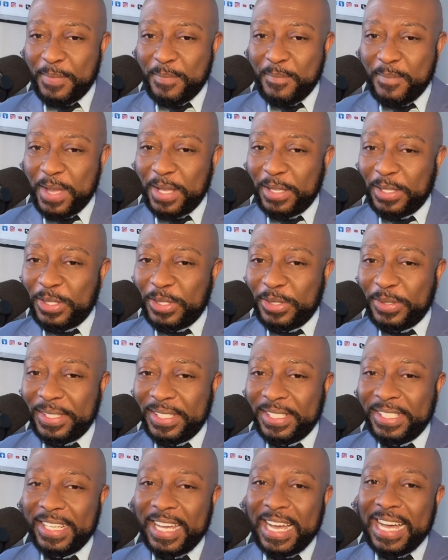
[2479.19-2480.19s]

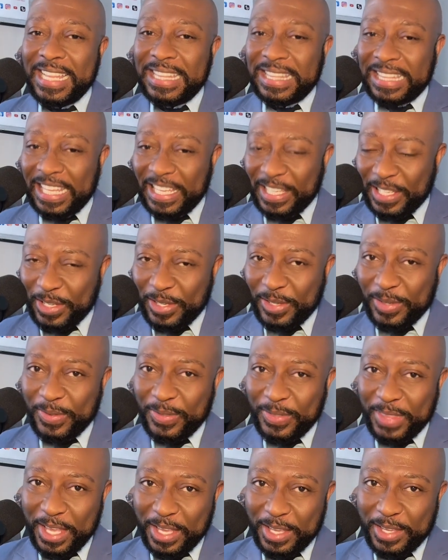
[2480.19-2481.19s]
Mildred, thank
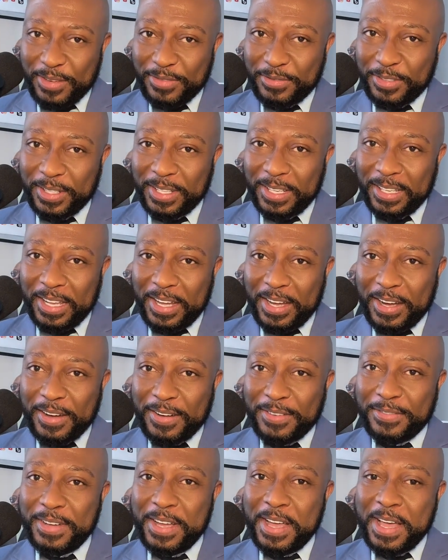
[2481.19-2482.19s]
you. Thank you for the
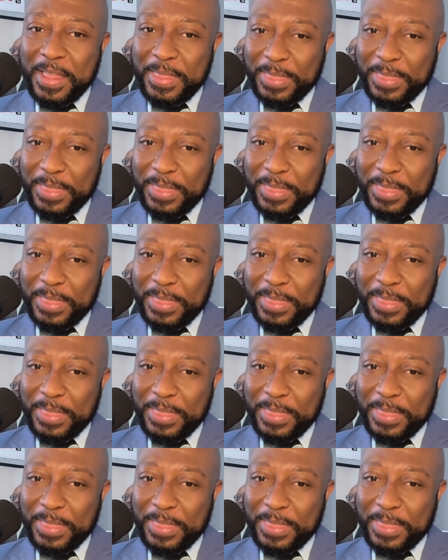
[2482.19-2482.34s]
love.